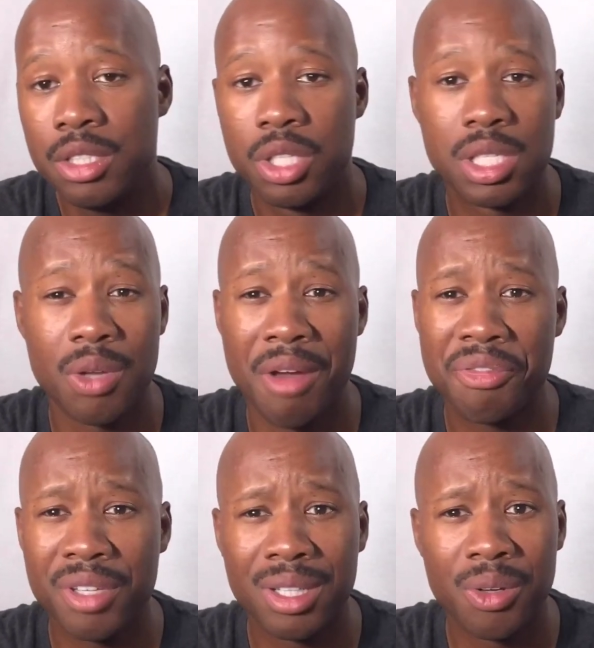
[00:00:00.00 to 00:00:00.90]
just so I
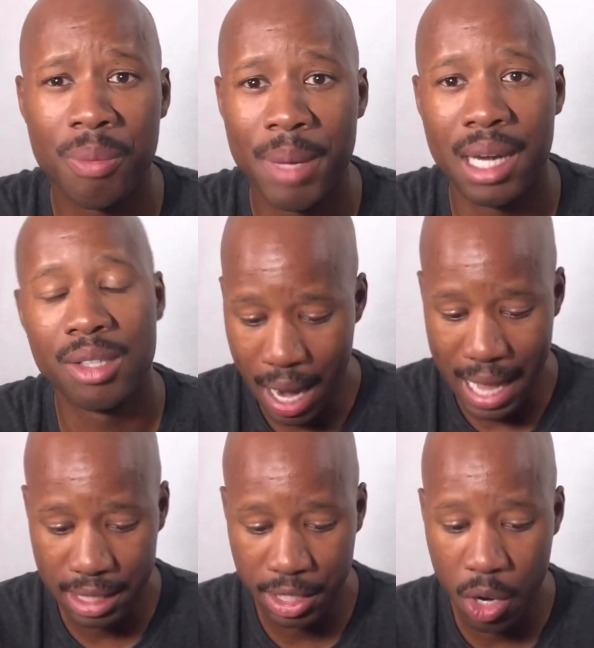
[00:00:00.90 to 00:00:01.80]
feel a little better. So I
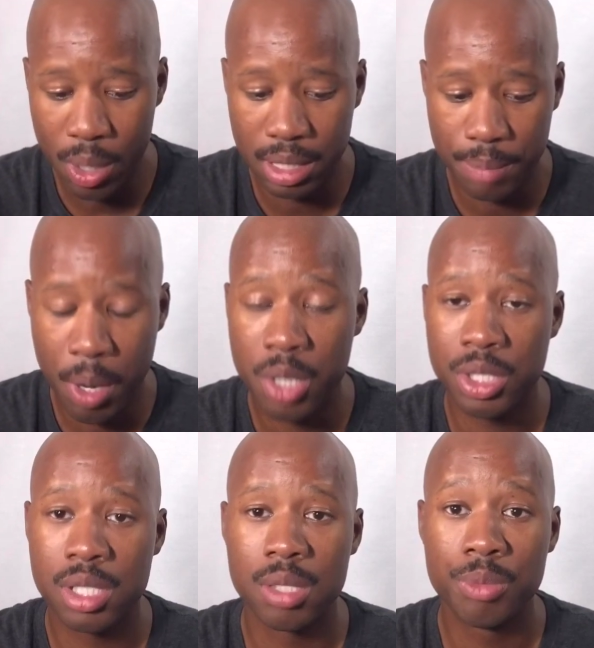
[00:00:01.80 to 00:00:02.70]
had to go and
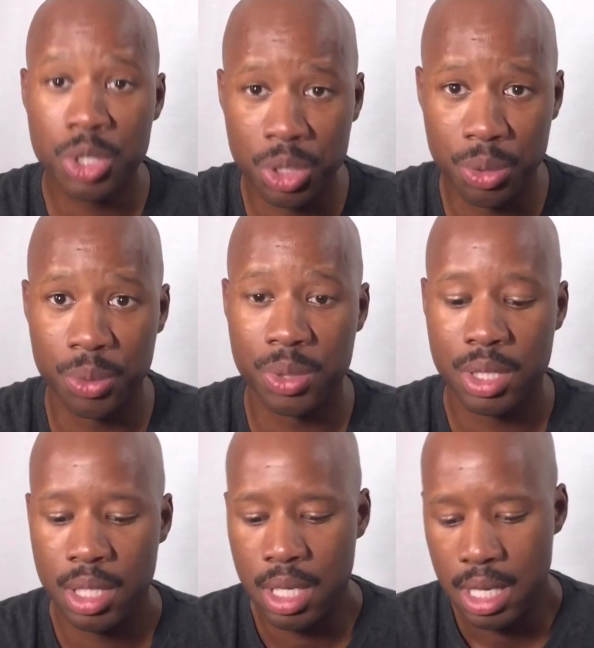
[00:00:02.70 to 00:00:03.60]
purchase some shoes.